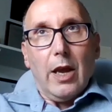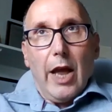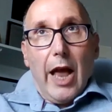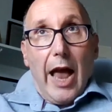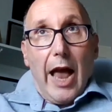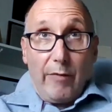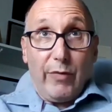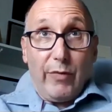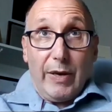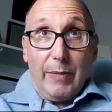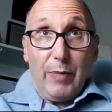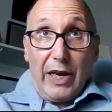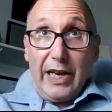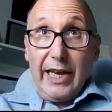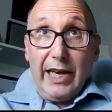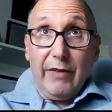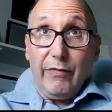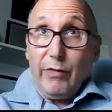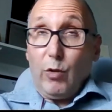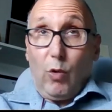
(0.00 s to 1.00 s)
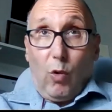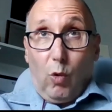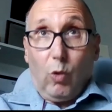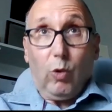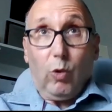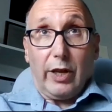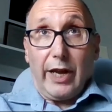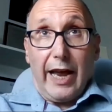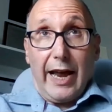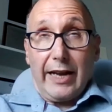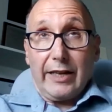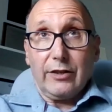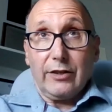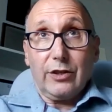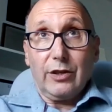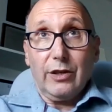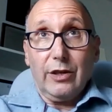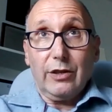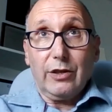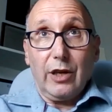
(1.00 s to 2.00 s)
And we believe that all
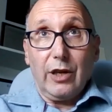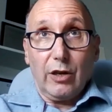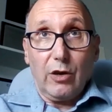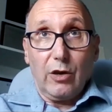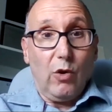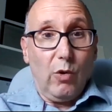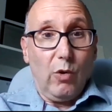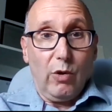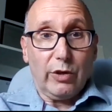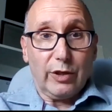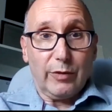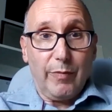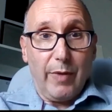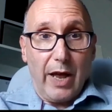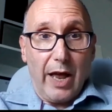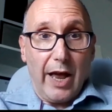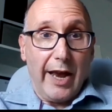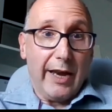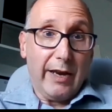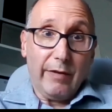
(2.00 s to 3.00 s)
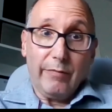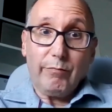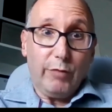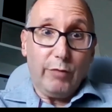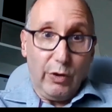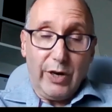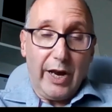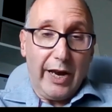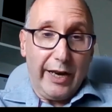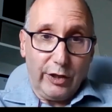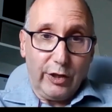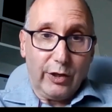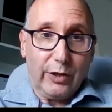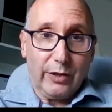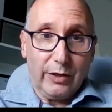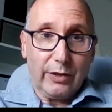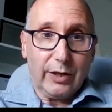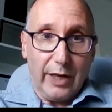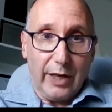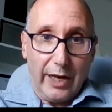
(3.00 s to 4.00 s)
cancers are caused by
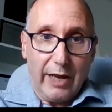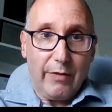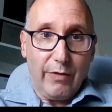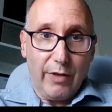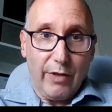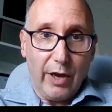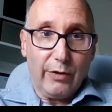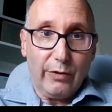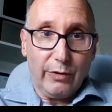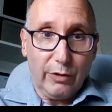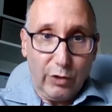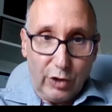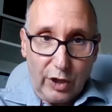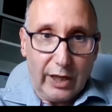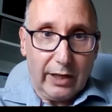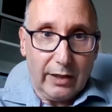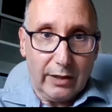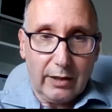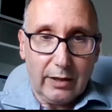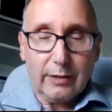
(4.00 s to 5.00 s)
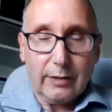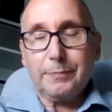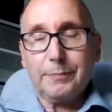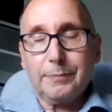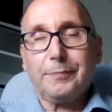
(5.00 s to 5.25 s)
mutations in those genes.